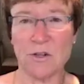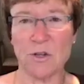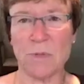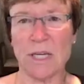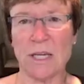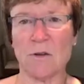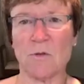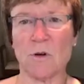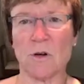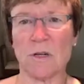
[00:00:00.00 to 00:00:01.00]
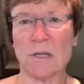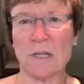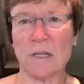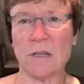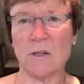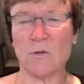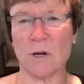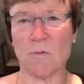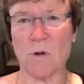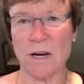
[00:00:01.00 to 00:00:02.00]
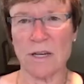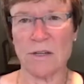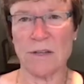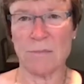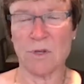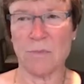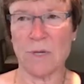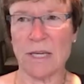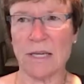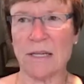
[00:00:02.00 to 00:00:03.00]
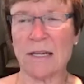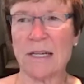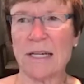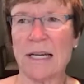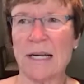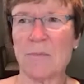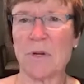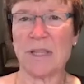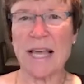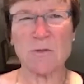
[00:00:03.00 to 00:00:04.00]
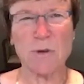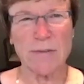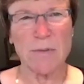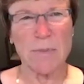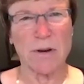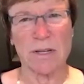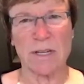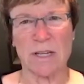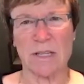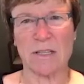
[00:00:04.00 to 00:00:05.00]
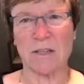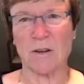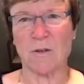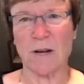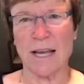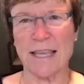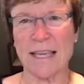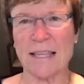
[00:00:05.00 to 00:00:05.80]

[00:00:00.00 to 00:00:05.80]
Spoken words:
should be or who I wanted them to be. But that's what every parent does. So I think